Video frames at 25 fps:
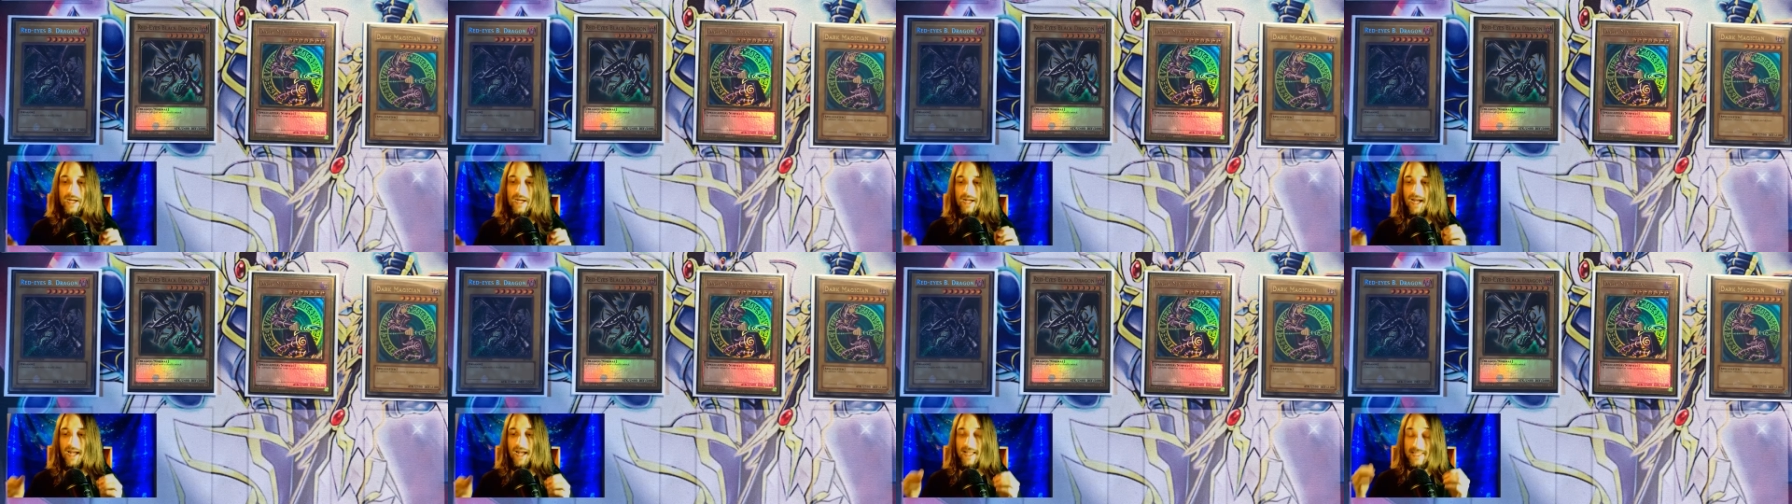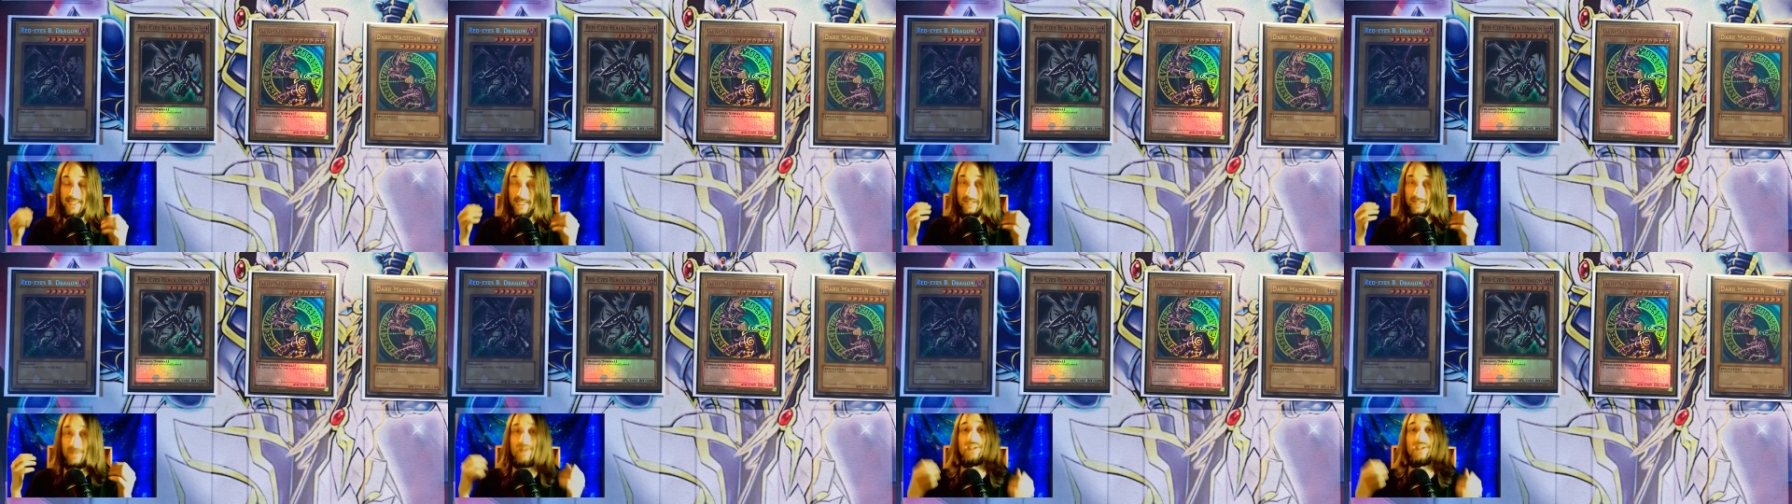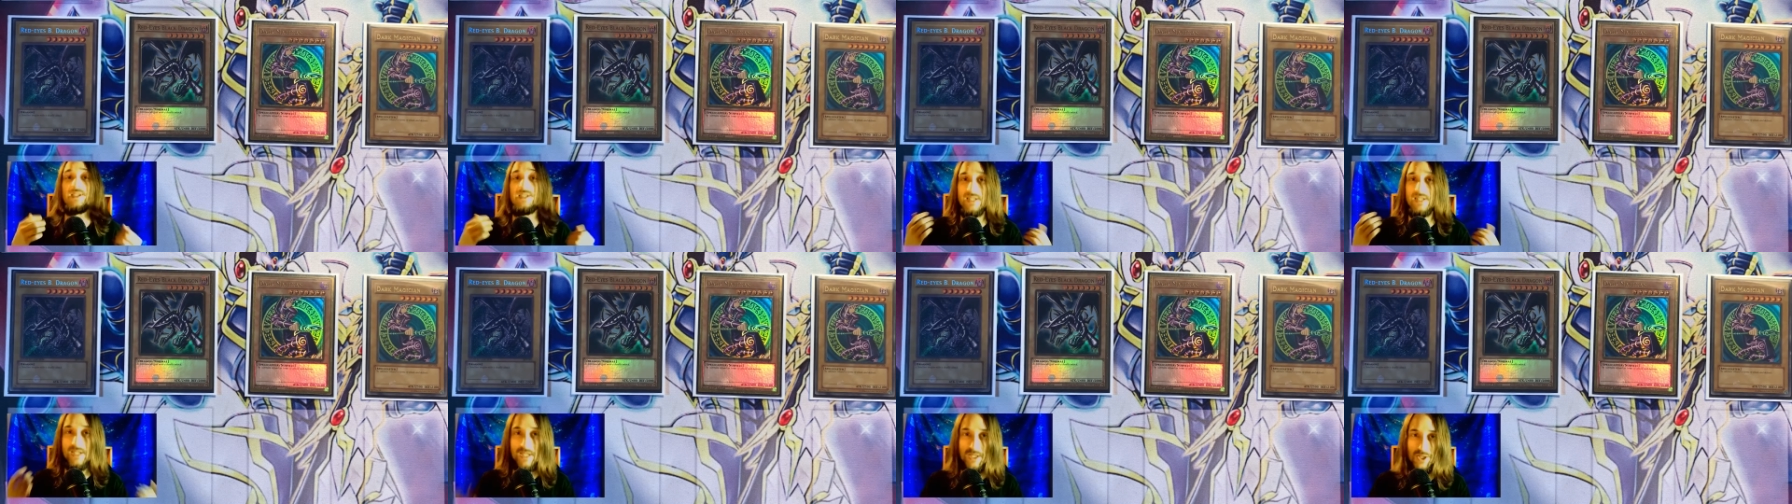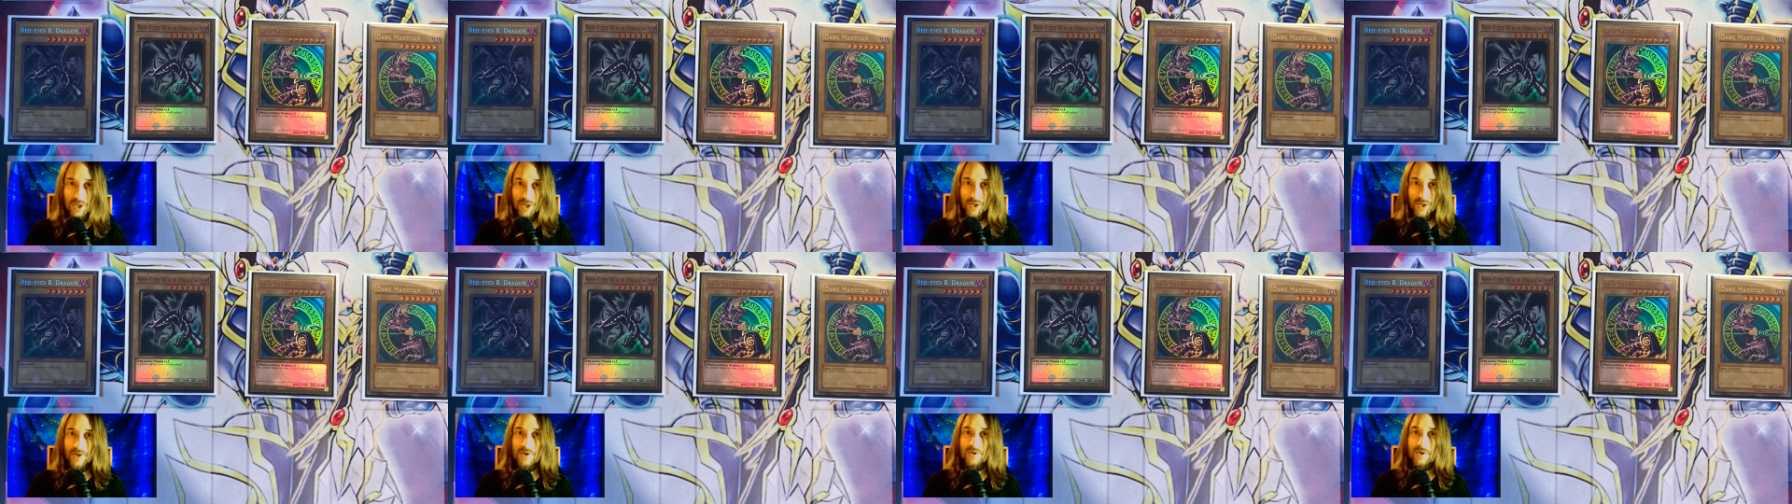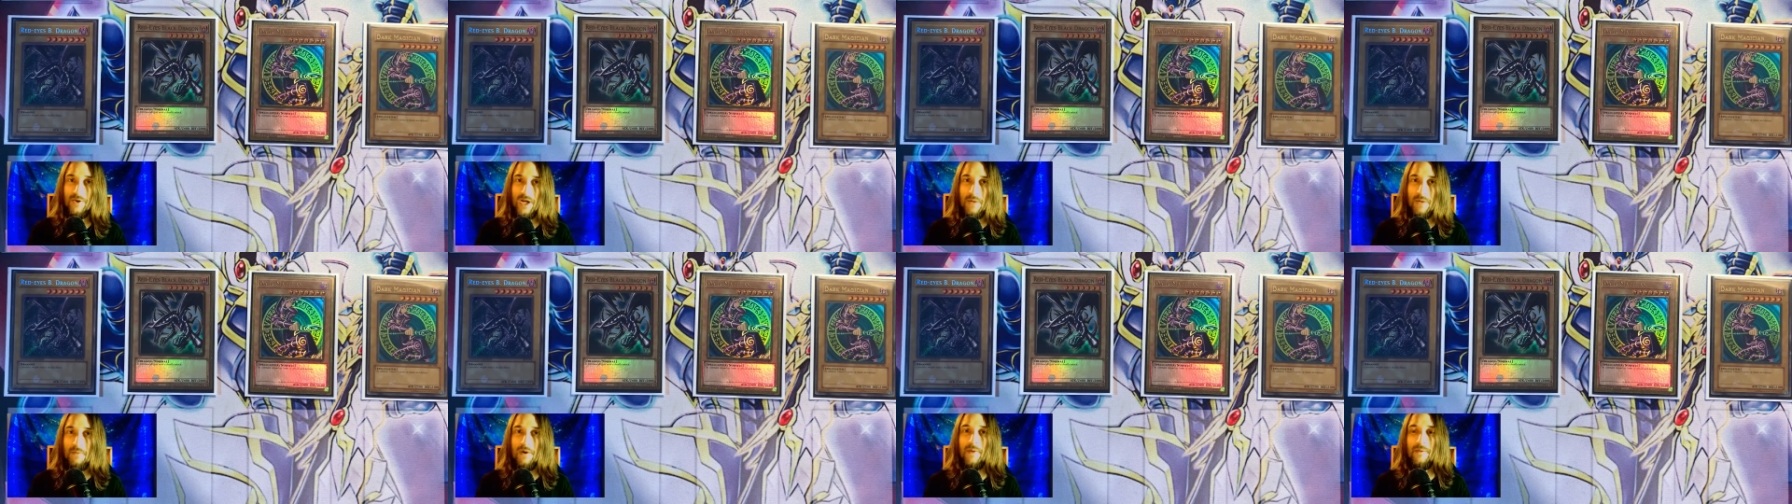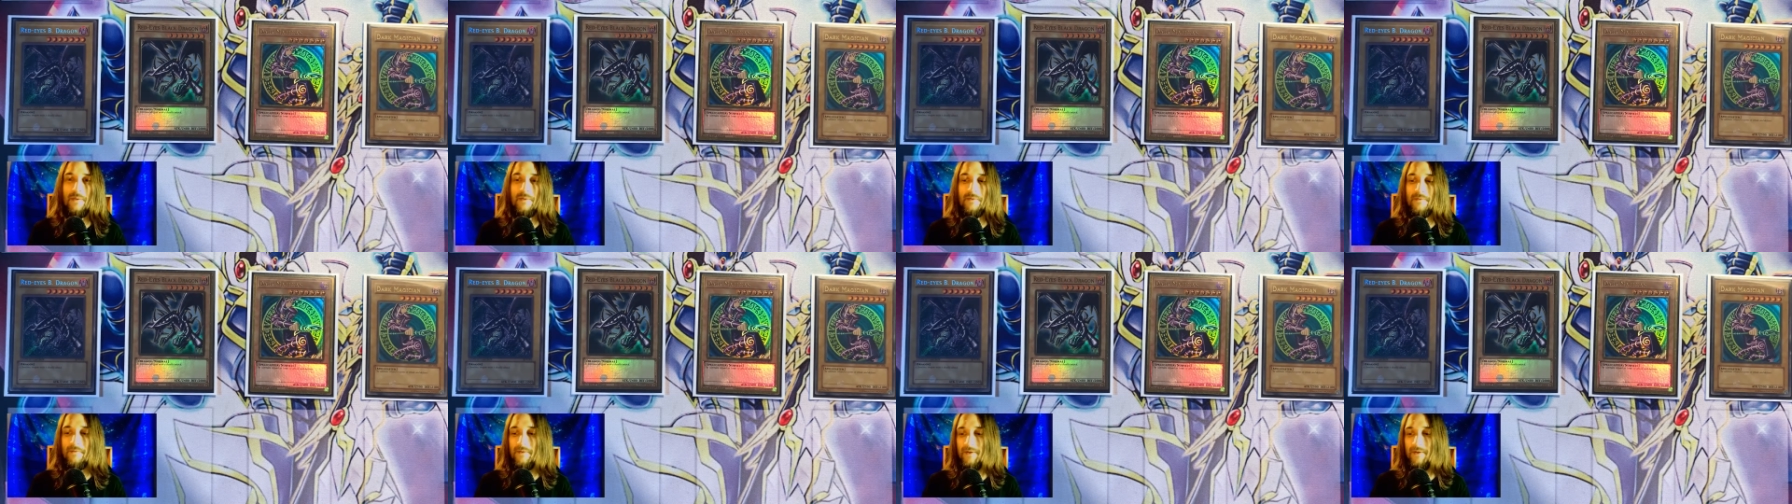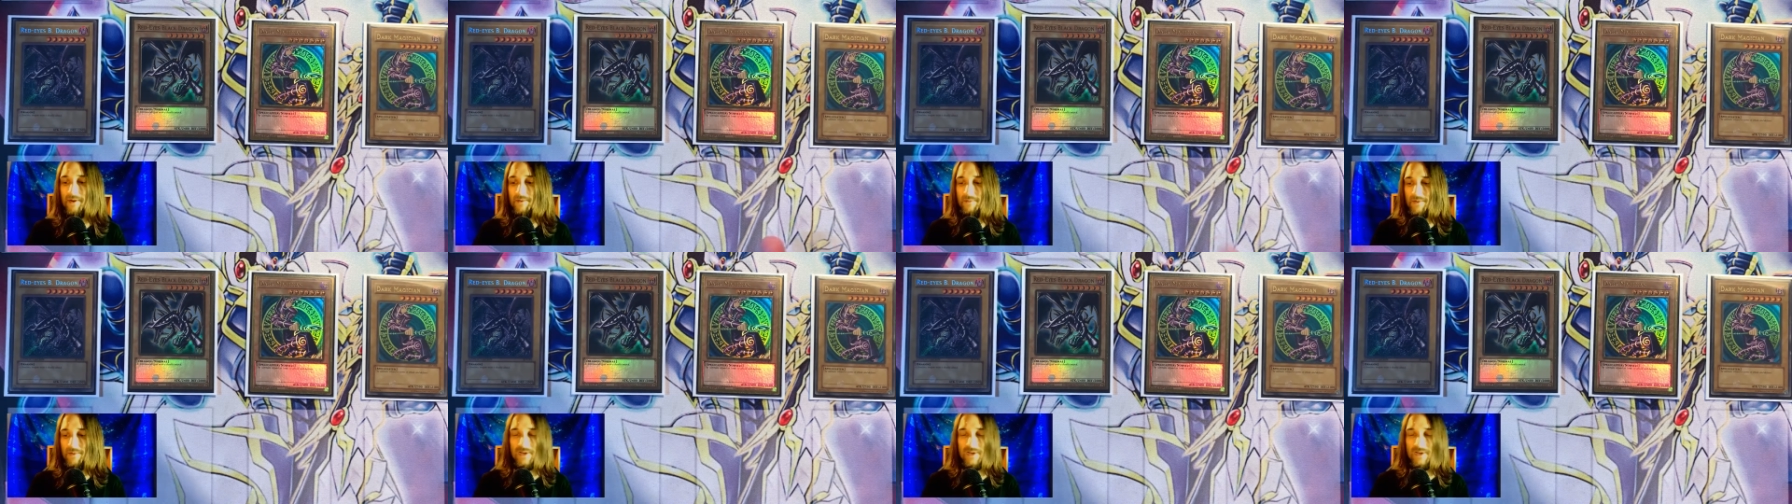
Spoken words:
and so they see Dragoon come on the field